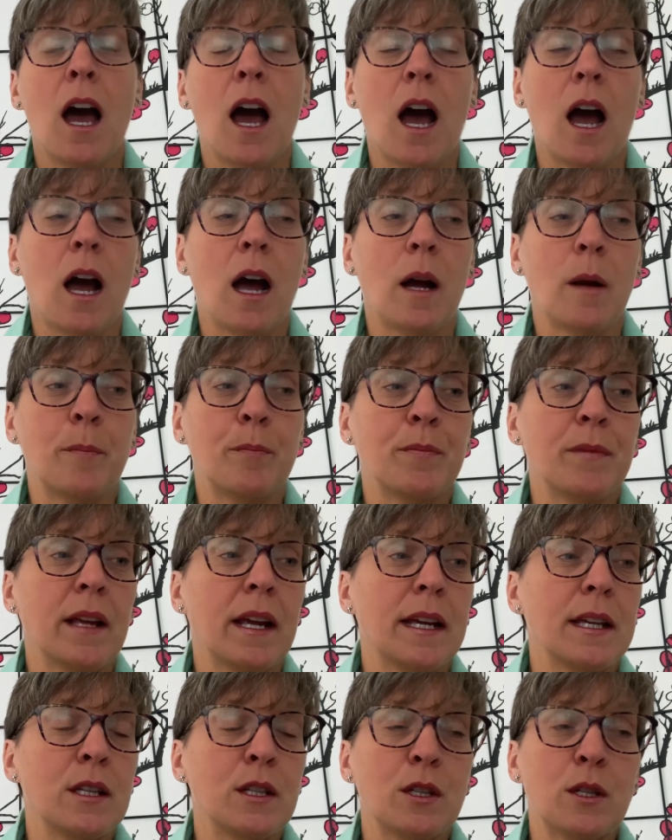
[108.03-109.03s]
Um,
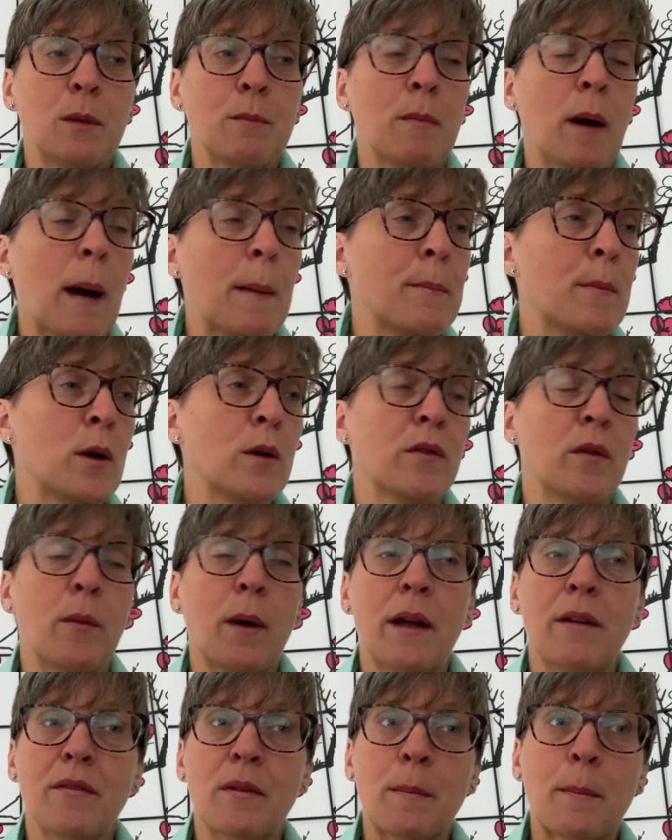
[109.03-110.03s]
you might move
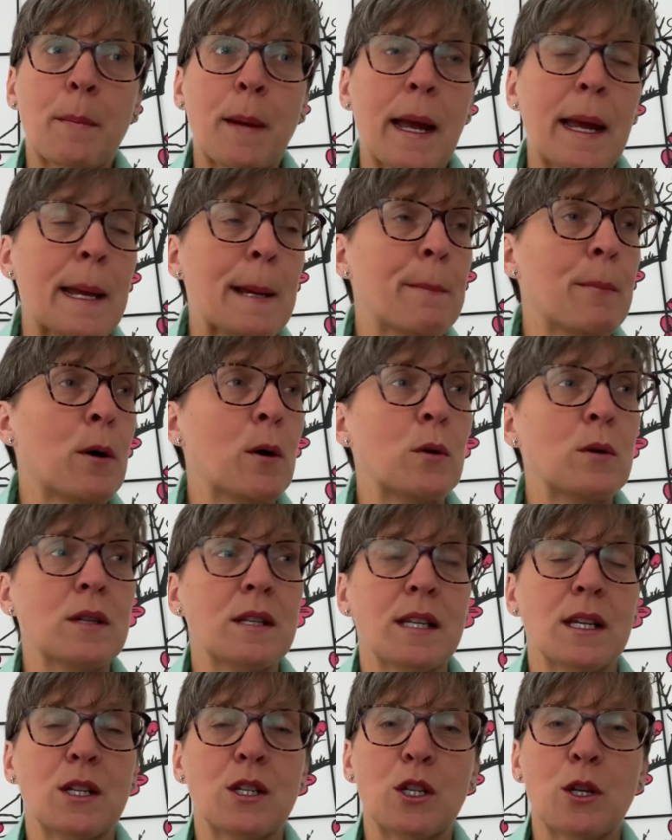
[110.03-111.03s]
away from people,
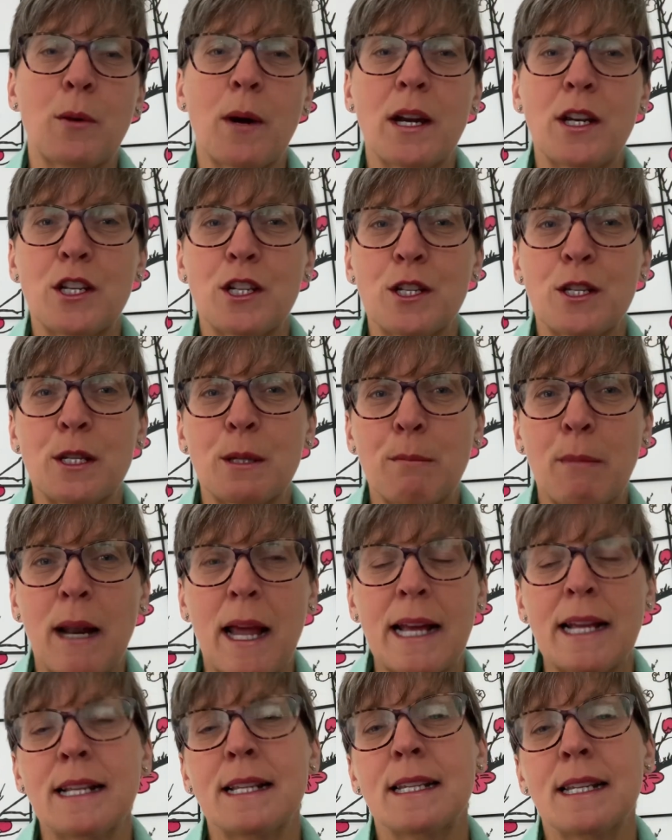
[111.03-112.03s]
situations,
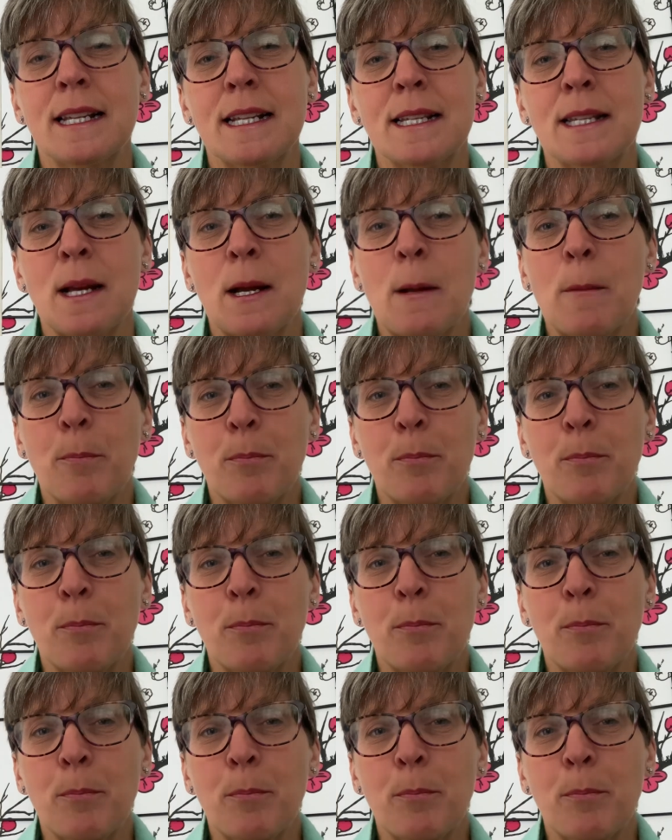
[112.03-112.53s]
places.